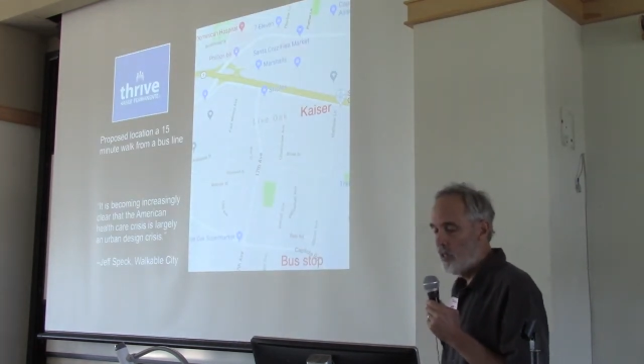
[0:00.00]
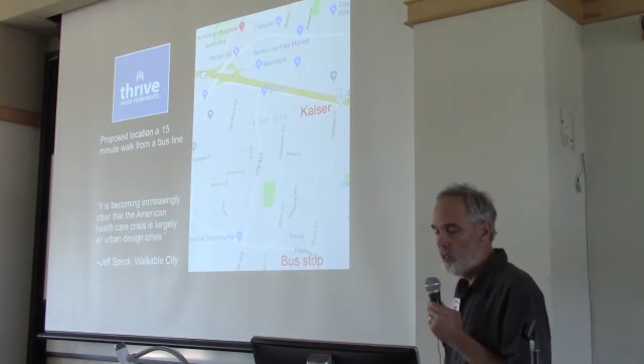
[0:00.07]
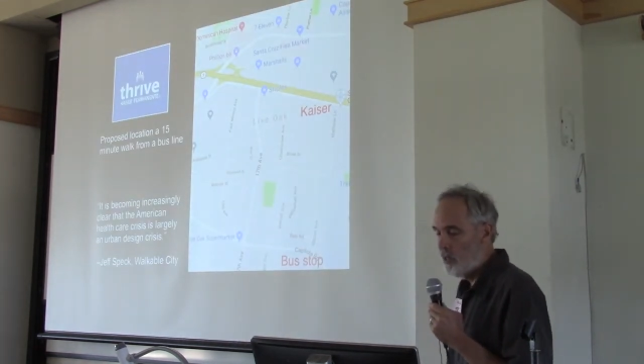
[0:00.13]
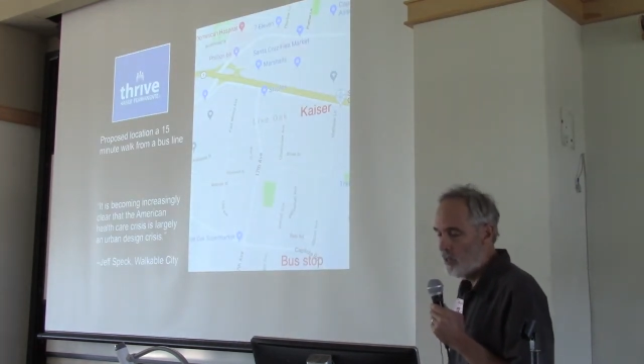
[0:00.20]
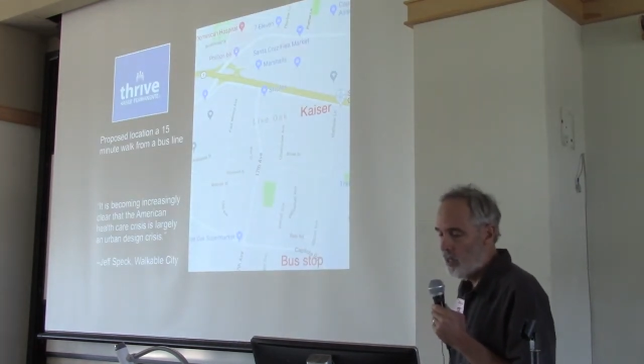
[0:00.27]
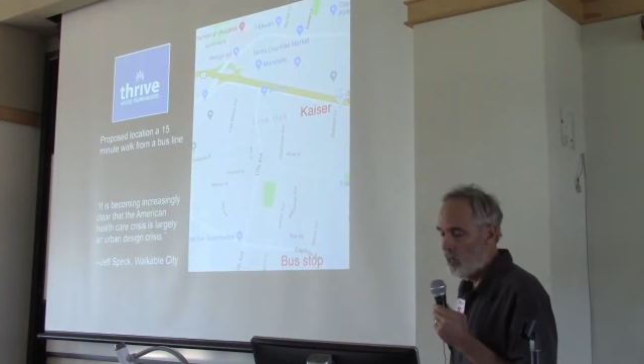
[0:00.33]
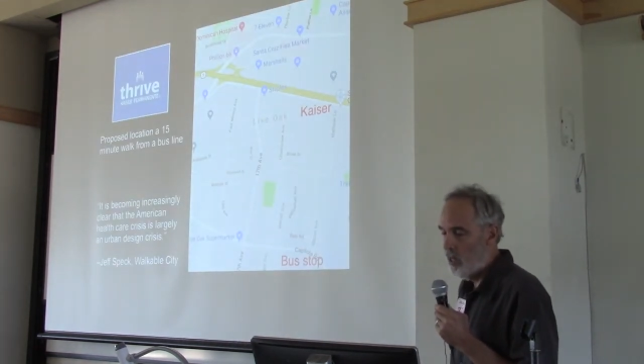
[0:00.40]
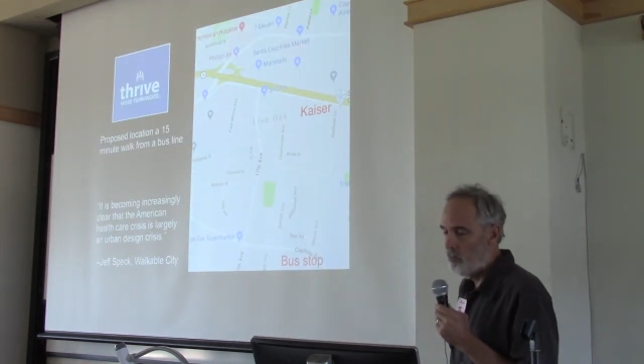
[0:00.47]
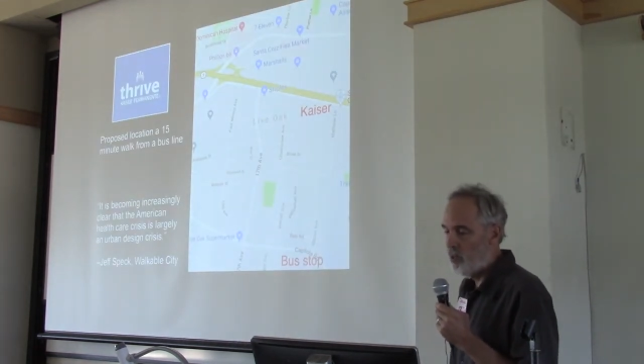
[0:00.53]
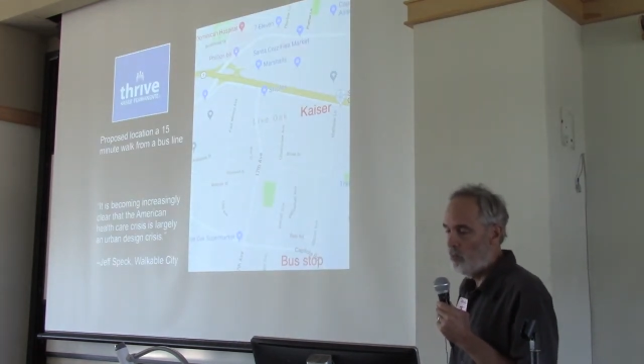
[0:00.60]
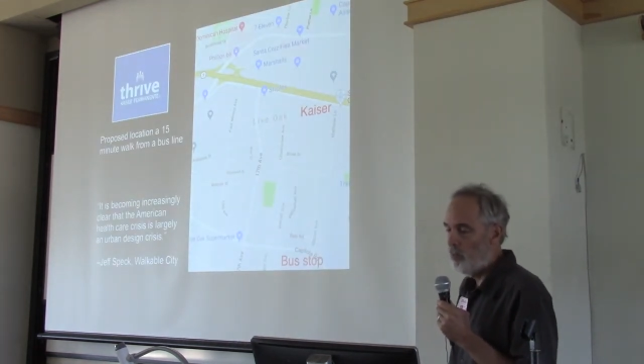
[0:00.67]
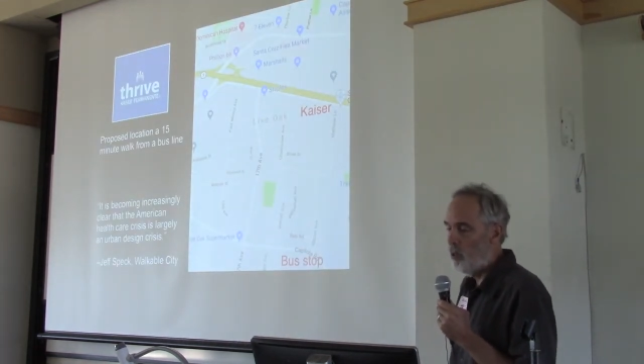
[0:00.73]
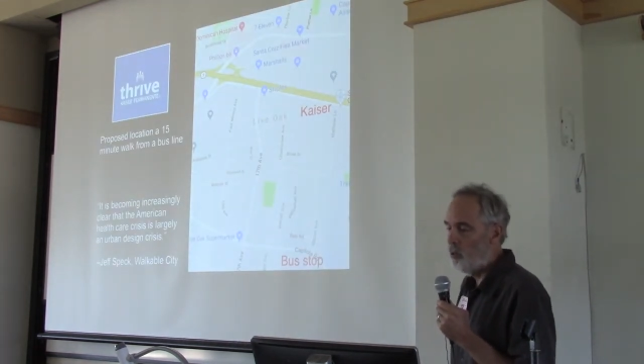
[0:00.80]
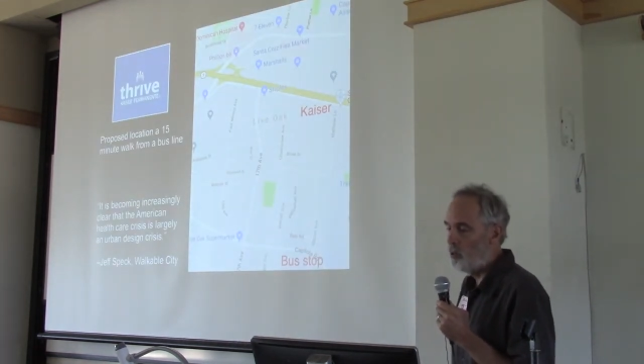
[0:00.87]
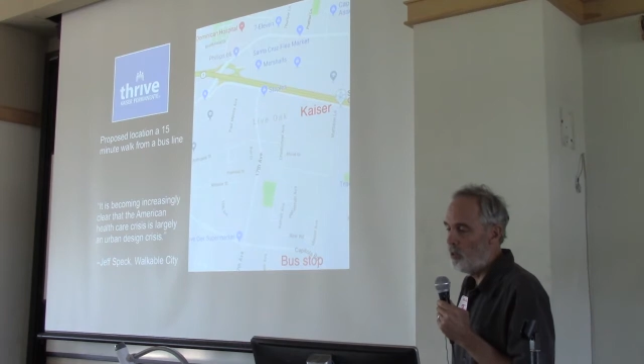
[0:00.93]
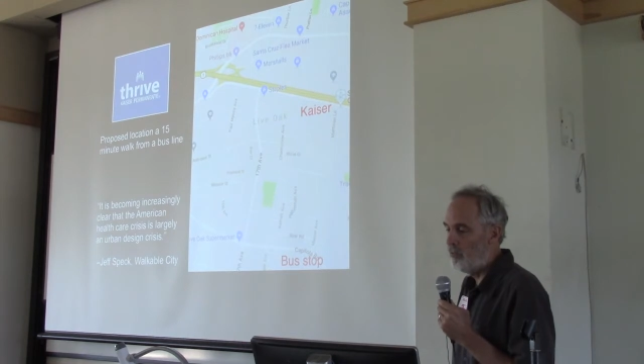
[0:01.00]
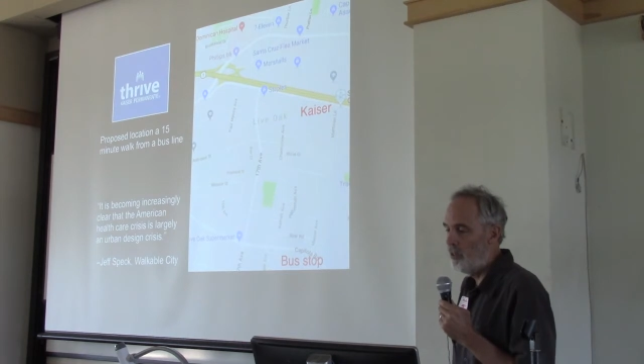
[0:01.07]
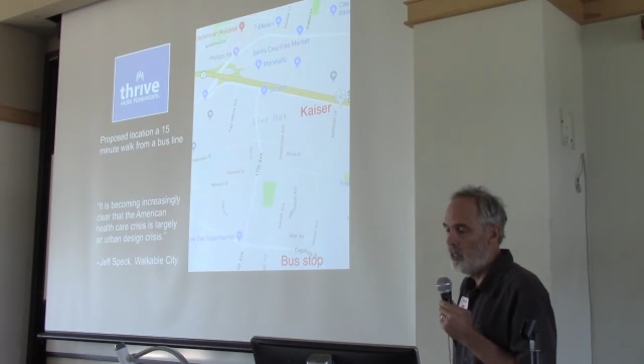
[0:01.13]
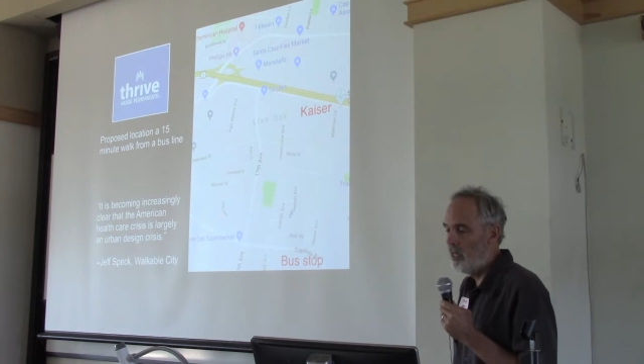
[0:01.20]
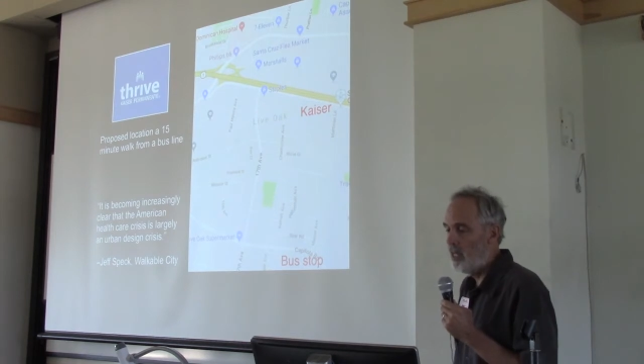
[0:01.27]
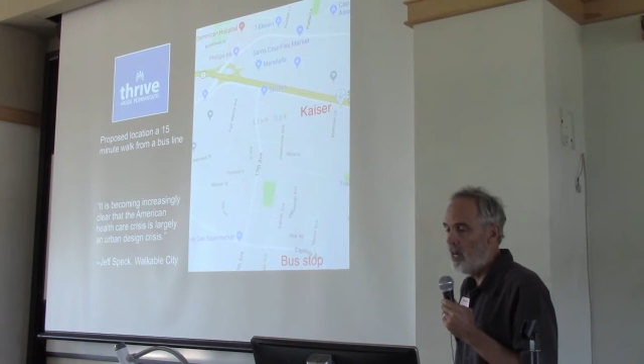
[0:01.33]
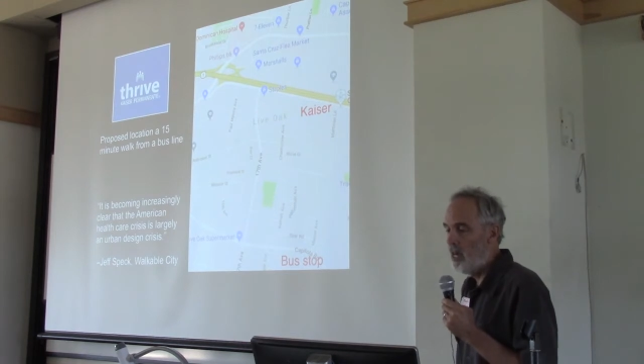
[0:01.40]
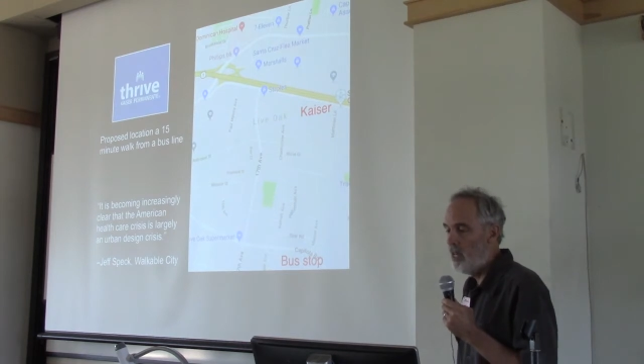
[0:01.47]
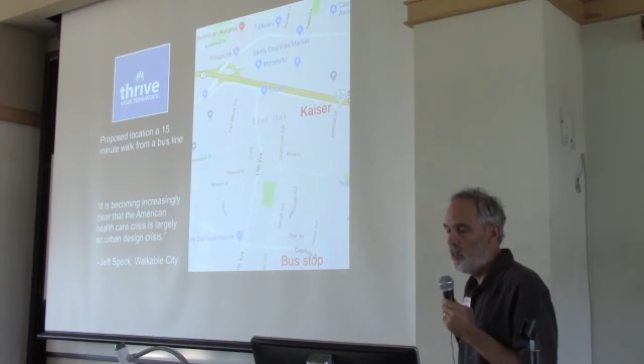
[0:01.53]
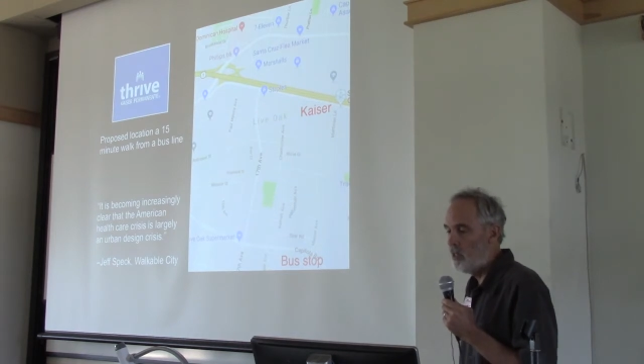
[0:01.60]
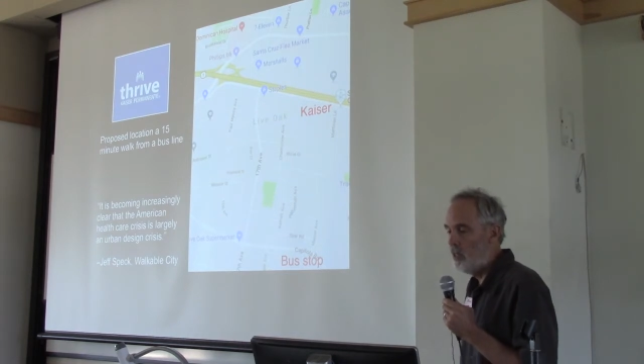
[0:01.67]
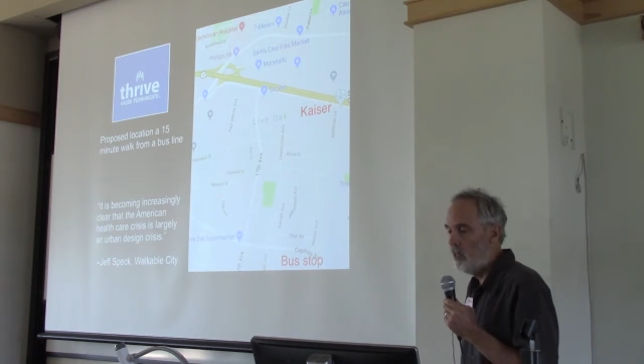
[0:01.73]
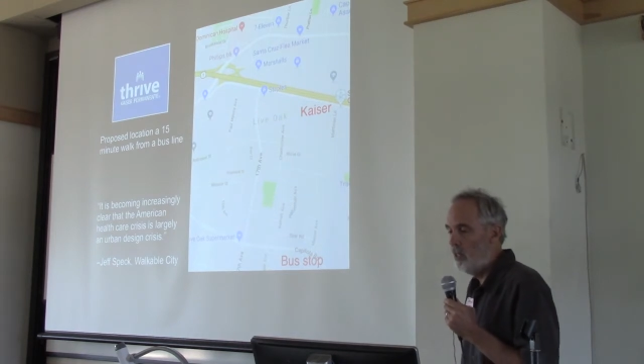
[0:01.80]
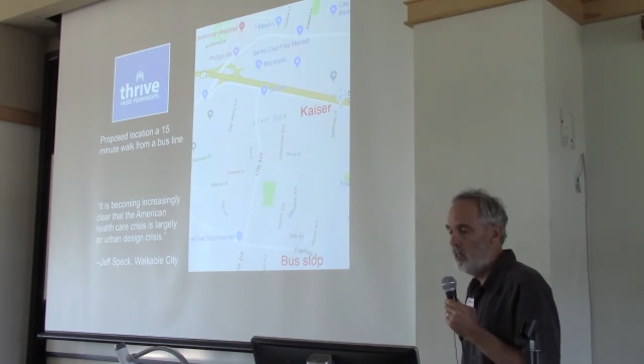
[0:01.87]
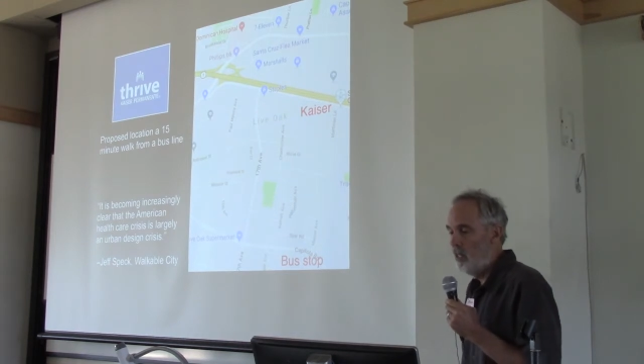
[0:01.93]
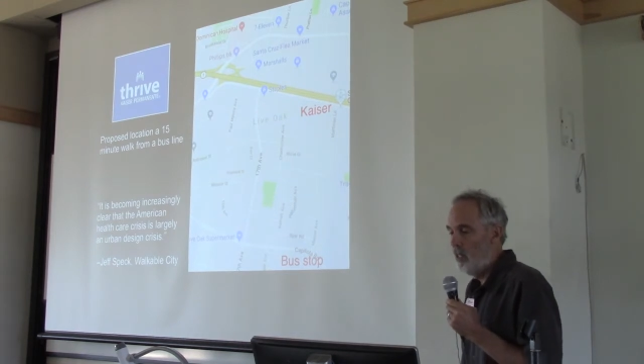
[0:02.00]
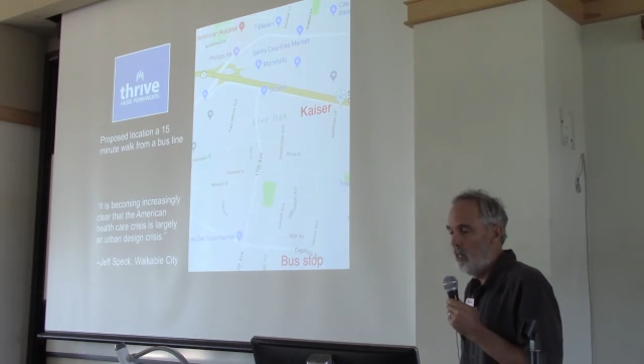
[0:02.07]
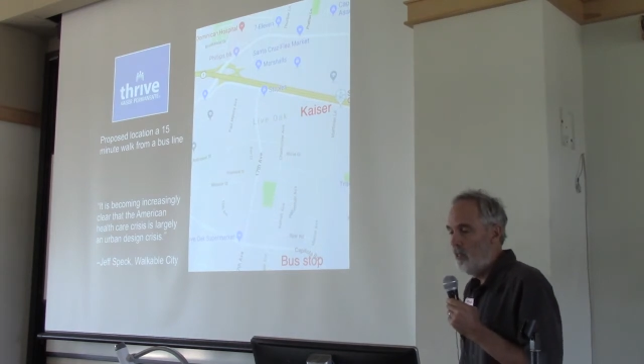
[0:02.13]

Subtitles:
there's a proposal for a Kaiser